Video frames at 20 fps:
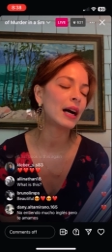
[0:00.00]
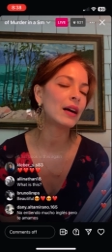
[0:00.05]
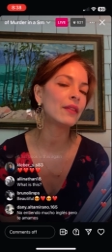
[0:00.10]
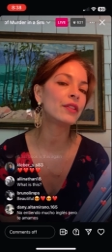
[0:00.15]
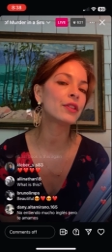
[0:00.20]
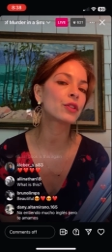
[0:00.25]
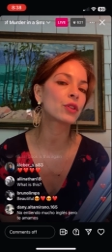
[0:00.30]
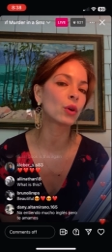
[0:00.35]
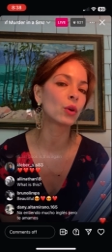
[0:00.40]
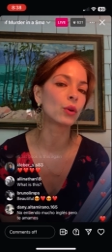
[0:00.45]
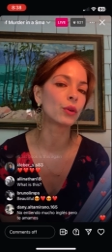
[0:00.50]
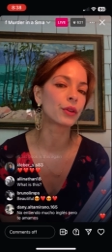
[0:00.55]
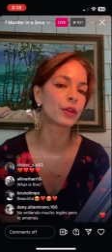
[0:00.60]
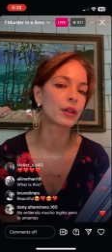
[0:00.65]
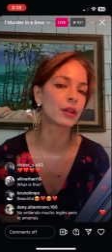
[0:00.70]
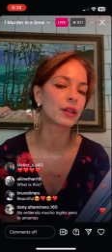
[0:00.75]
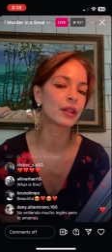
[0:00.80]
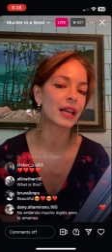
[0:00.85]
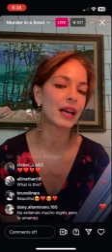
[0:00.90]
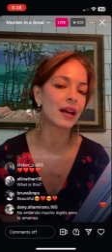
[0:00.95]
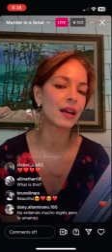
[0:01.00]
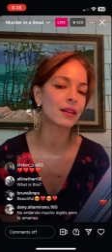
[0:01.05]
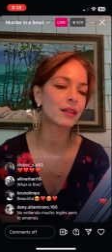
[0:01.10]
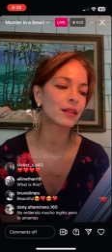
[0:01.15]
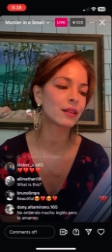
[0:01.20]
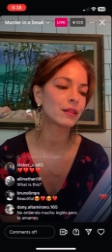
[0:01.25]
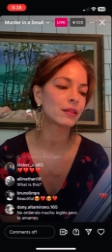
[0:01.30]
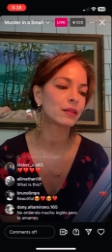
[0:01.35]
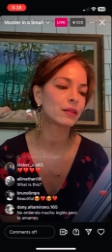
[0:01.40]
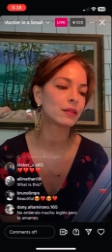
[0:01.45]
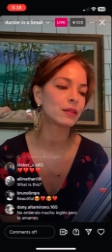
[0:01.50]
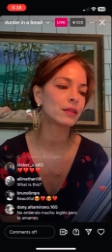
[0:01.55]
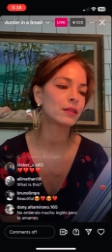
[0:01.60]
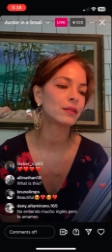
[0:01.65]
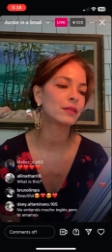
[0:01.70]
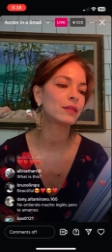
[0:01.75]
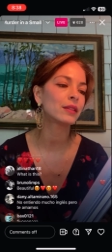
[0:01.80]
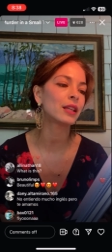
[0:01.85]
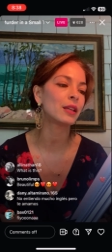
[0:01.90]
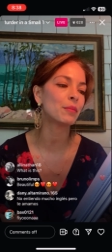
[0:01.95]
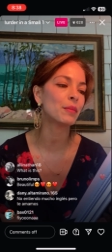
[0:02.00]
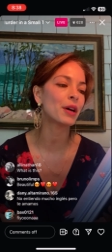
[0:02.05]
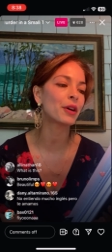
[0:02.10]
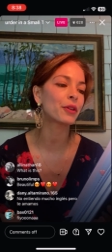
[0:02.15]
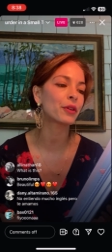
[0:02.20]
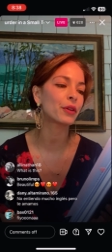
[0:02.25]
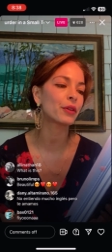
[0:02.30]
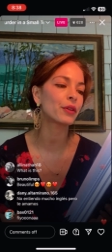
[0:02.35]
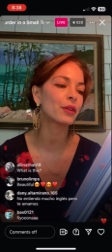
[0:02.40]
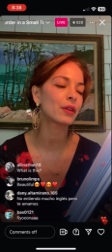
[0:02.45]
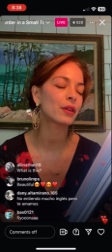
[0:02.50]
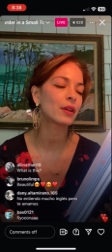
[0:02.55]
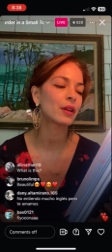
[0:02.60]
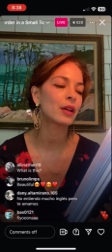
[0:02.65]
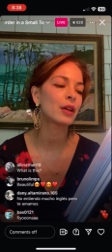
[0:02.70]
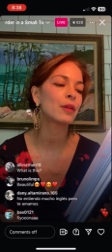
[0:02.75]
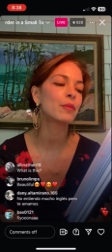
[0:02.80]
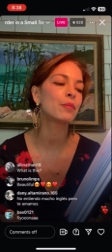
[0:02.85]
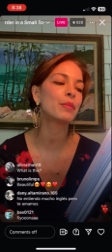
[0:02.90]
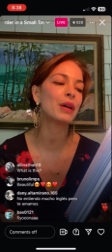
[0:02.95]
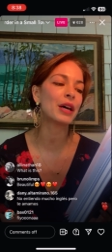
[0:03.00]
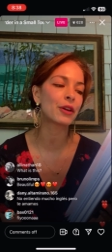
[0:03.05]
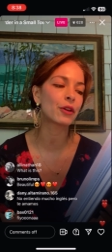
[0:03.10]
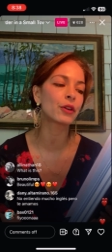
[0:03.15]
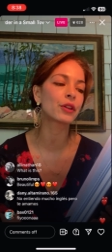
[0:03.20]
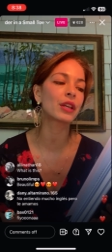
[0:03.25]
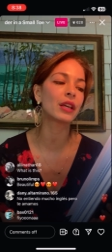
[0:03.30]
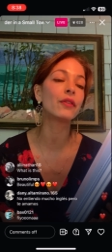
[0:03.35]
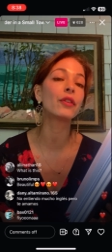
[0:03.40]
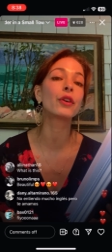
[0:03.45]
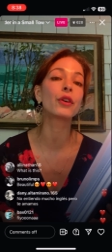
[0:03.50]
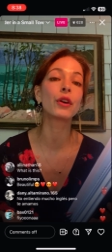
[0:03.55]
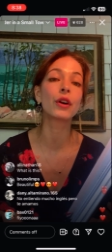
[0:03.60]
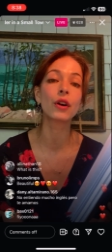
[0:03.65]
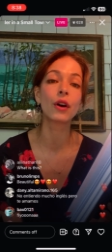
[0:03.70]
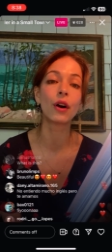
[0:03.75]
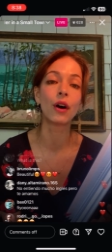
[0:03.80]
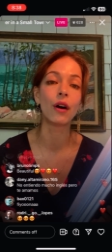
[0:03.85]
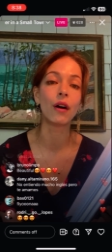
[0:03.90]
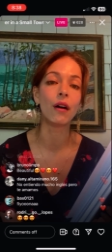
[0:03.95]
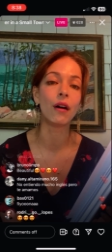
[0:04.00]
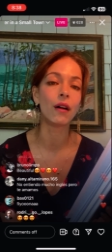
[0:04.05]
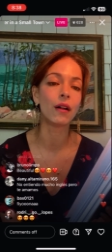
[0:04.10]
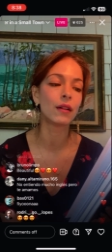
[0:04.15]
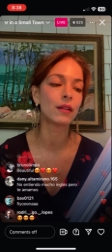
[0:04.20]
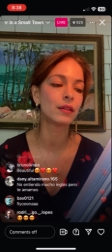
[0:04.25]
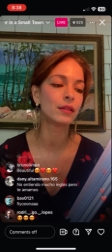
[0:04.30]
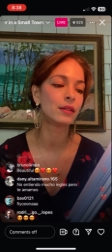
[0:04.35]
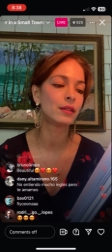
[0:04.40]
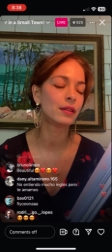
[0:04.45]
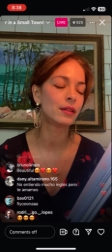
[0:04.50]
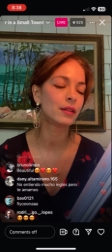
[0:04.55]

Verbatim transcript: Haven't told her yet, he muttered. Better give her a call.